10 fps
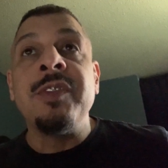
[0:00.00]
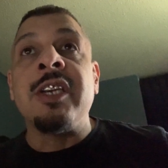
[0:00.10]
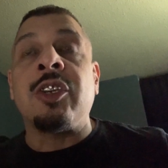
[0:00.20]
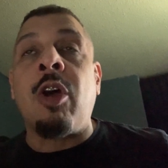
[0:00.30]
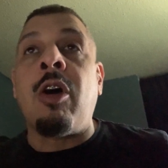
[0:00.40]

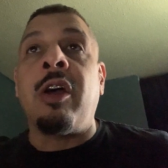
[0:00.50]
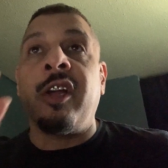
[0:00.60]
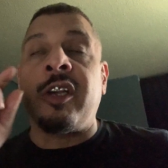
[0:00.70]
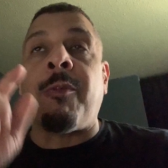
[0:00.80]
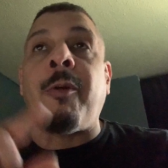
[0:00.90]
So
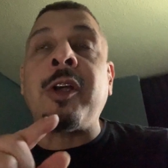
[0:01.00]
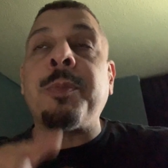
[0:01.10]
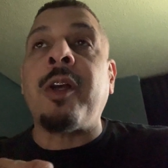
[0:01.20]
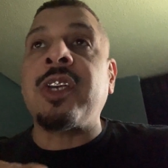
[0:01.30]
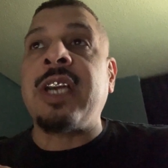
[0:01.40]
the first
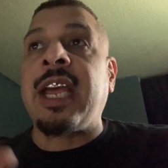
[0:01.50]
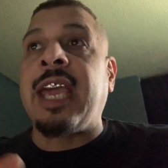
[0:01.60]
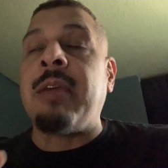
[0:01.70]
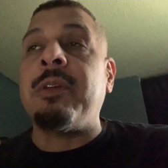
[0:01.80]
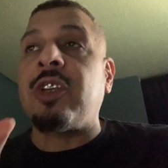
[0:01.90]
person that
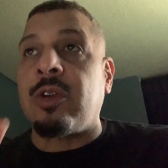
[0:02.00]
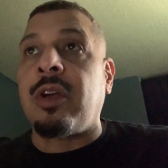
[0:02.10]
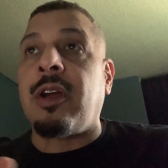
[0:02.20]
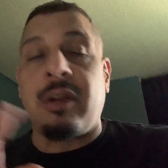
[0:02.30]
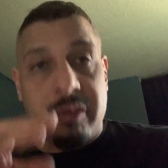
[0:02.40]
came into
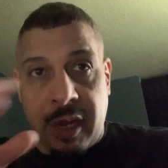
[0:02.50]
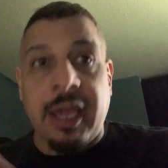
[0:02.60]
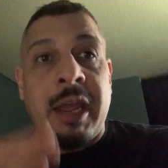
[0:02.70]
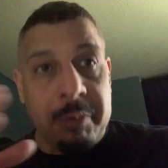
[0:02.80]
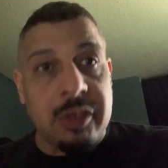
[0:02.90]
the that
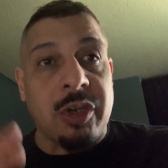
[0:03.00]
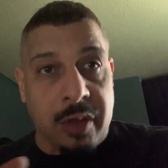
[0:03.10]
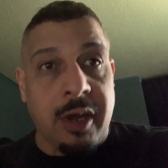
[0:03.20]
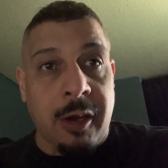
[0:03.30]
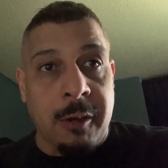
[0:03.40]
came into
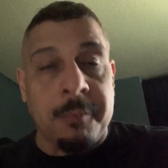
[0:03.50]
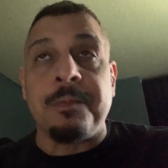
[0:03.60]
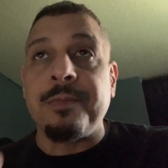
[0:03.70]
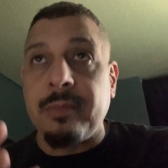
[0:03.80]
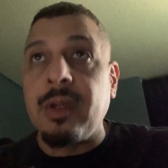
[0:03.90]
the
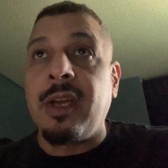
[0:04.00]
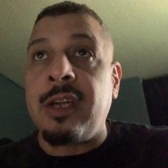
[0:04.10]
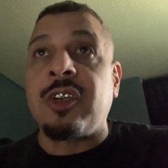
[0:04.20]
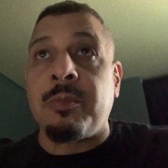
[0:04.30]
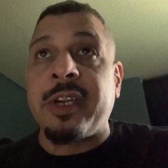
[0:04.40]
um
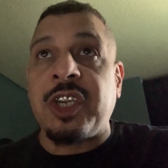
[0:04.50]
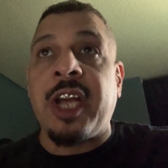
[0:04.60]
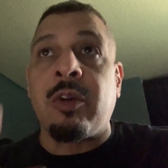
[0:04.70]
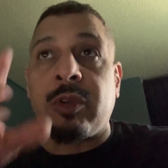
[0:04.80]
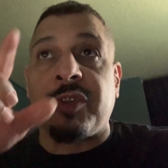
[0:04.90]
into my
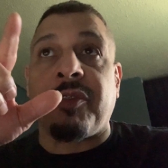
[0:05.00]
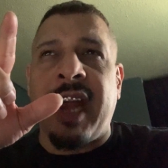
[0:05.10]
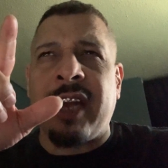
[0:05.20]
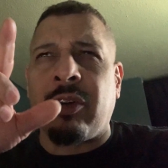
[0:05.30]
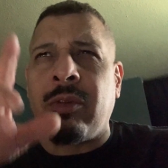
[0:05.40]
channel was
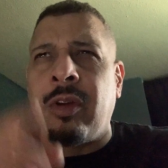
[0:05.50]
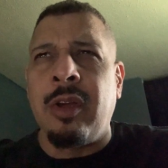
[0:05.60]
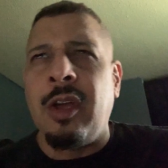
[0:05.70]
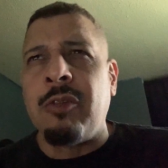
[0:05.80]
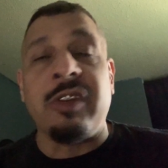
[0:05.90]
Fernando
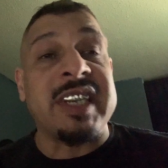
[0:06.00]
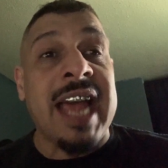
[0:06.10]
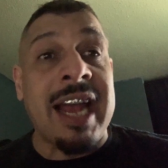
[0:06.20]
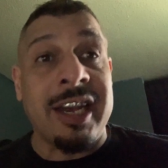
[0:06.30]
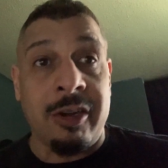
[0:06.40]

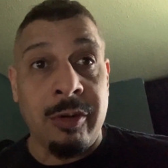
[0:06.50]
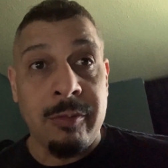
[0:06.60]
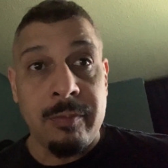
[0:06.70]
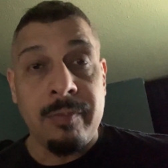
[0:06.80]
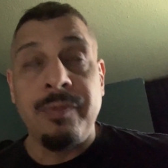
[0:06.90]
Rosillo.
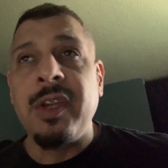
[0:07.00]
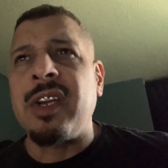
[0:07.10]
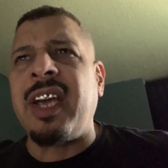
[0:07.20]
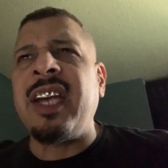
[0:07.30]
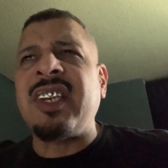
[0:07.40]

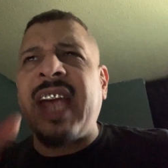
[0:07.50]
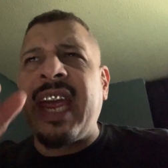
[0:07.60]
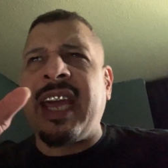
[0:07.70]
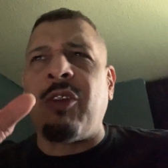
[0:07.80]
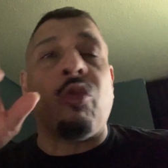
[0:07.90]
He's
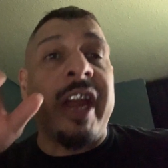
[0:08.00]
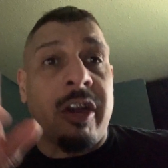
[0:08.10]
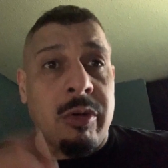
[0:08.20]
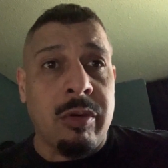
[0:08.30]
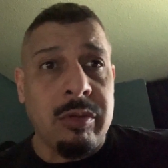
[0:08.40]
taking
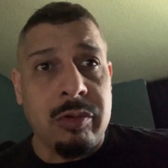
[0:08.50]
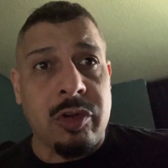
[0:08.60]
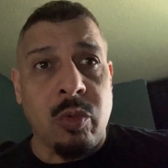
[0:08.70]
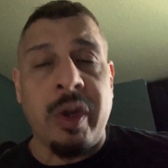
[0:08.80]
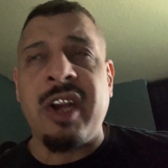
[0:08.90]
Rigo
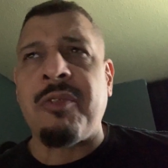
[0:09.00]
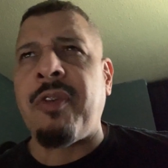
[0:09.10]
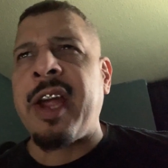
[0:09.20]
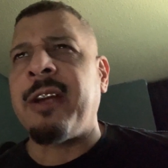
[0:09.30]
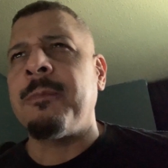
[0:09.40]
to win the
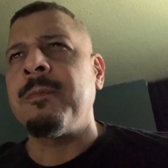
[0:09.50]
fight.